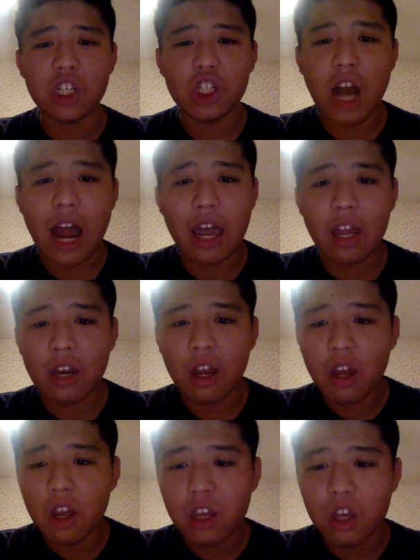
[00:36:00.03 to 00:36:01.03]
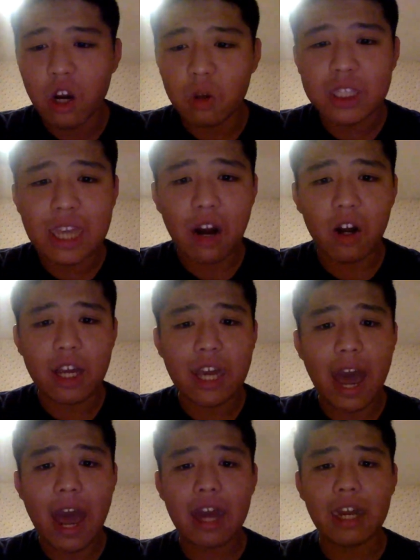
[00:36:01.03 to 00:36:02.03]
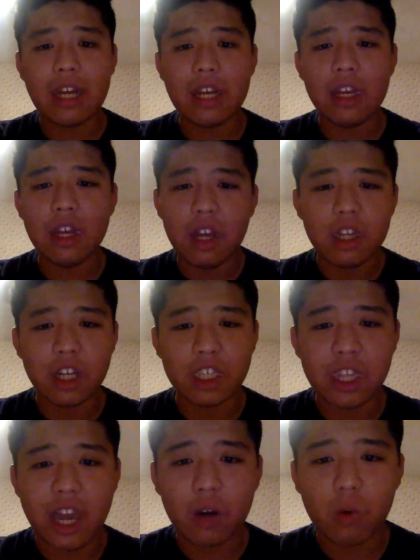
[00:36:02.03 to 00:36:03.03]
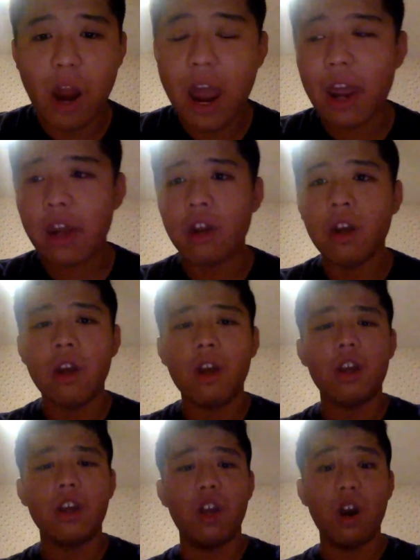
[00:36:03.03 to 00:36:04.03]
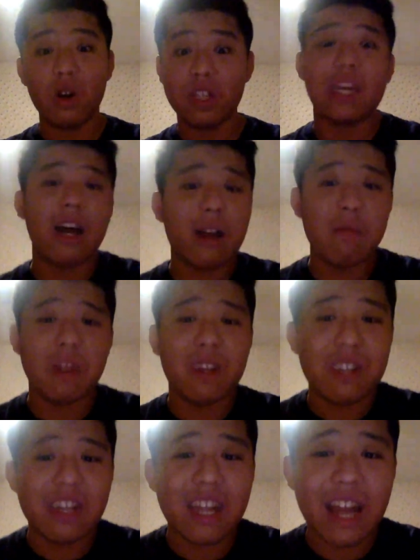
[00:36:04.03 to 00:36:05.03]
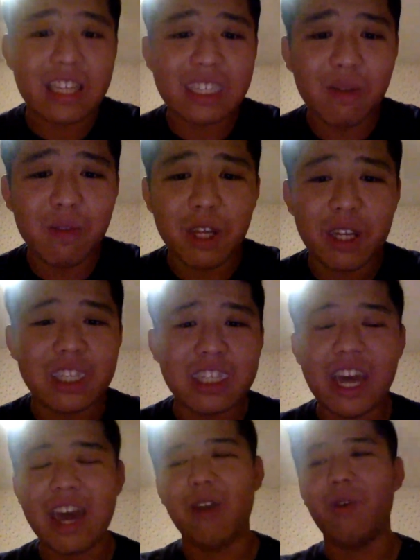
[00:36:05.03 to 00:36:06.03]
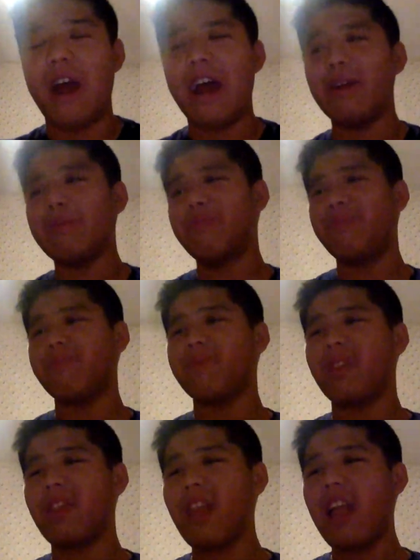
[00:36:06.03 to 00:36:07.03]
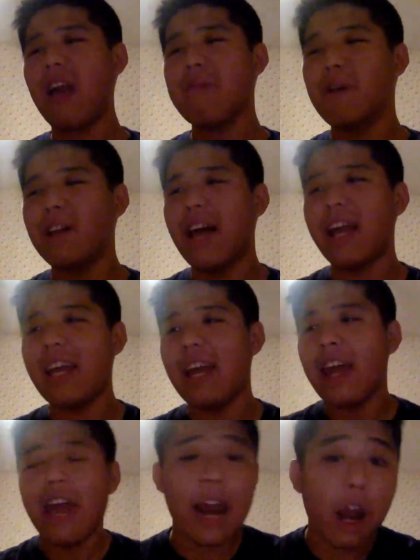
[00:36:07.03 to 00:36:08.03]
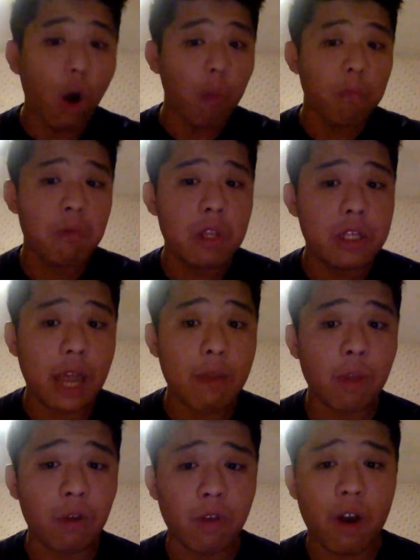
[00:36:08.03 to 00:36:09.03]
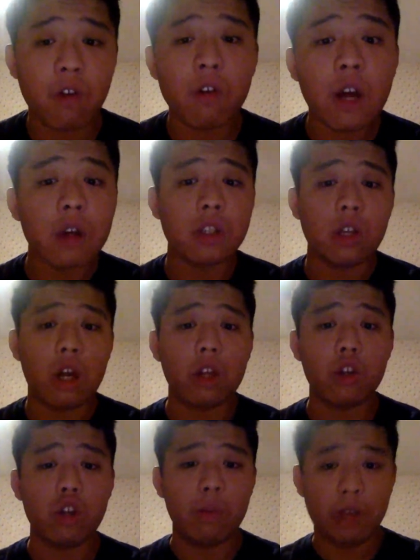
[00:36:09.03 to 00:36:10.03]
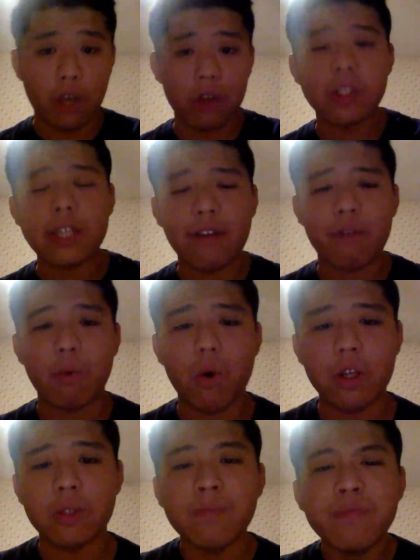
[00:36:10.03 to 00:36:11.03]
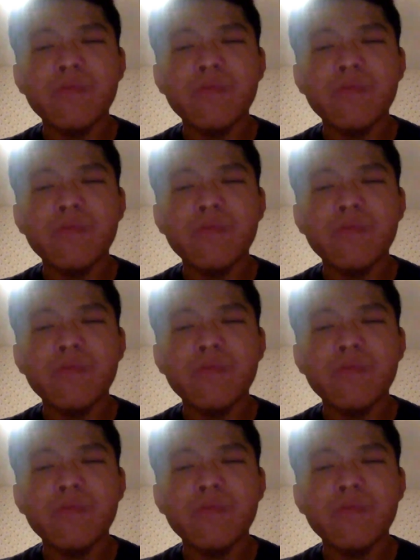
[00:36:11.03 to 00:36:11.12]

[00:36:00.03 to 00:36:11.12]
a giant, you know, scaredy cat, and he doesn't like rain." You know, because I mean that's something he'd say, right? But like, and I hope same thing for everyone else on the trip, the other seven boys